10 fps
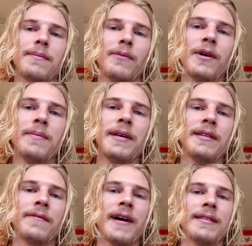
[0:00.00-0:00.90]
One being
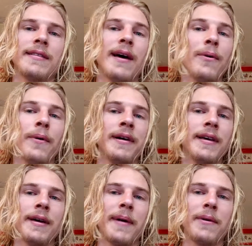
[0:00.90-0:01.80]
the fact that that 1
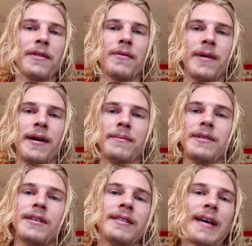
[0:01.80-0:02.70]
GB worth of RAM
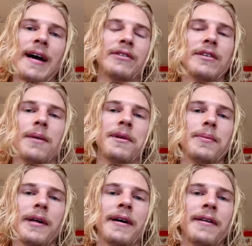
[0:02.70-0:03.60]
does actually come into
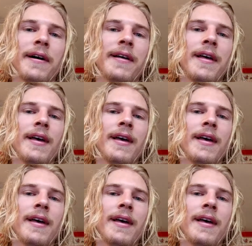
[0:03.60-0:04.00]
play a lot,